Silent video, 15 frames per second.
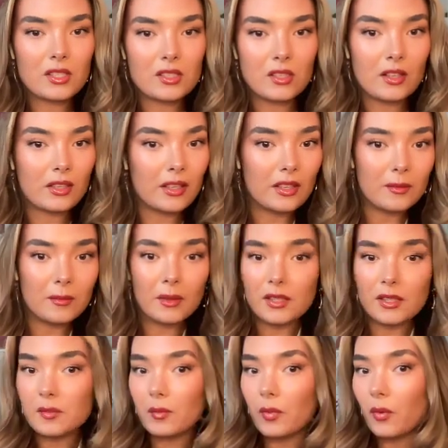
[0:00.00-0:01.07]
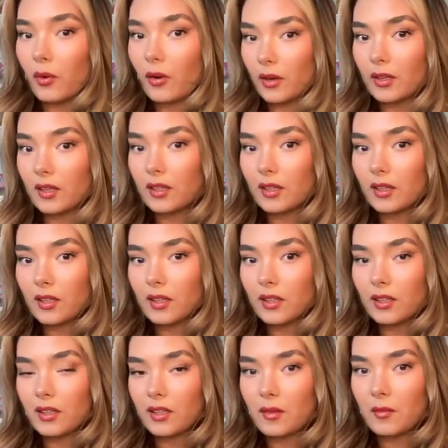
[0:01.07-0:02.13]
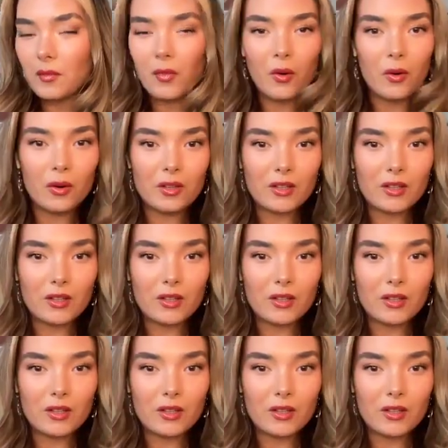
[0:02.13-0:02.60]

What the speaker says: It's not like anybody's born more